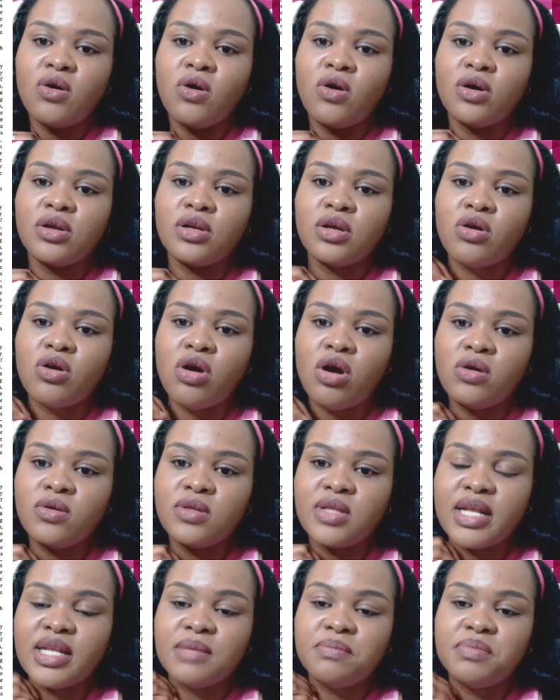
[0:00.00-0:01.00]
or on
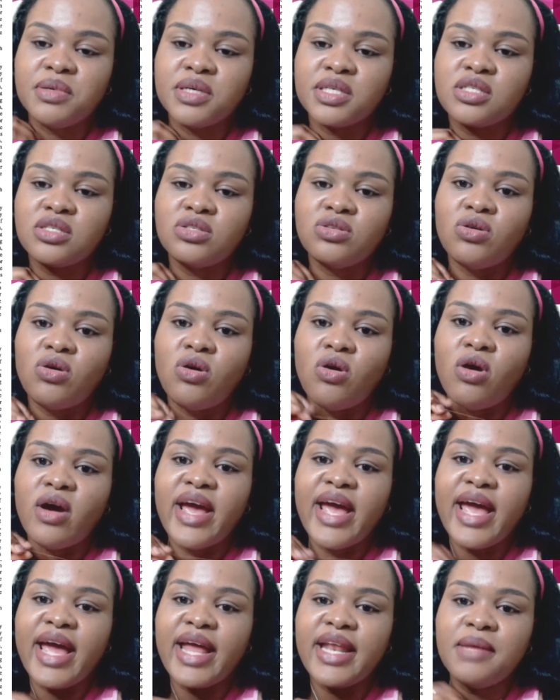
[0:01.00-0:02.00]
account that the person or
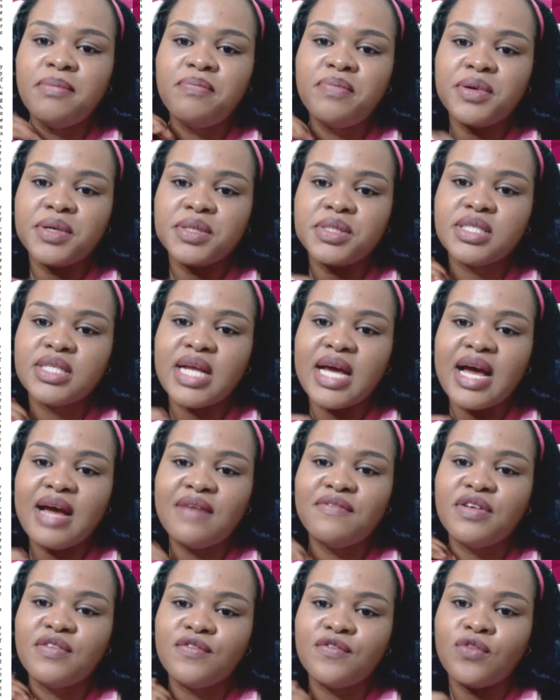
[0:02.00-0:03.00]
any person
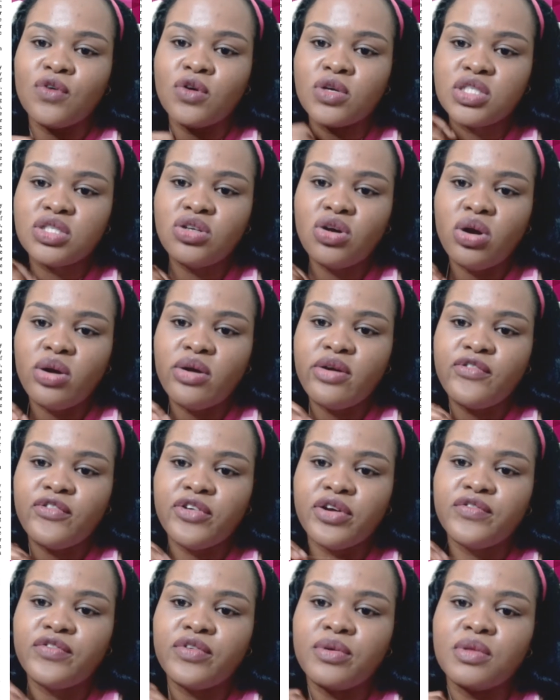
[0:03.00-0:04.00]
having voted or
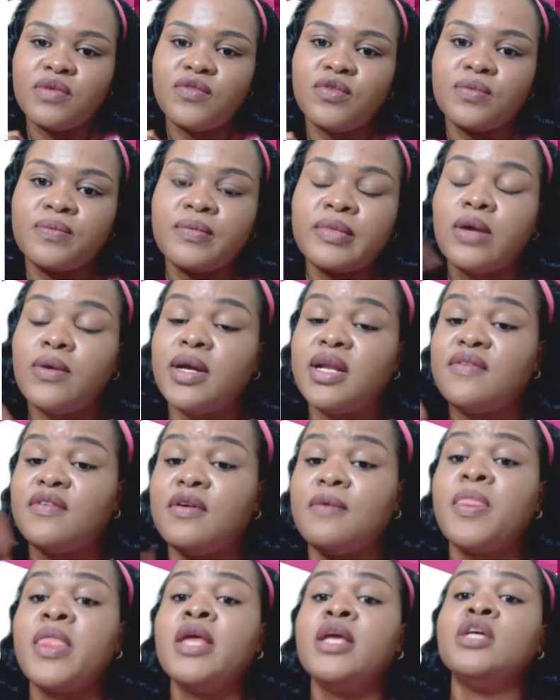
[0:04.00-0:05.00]
refrained from the vote, whatever.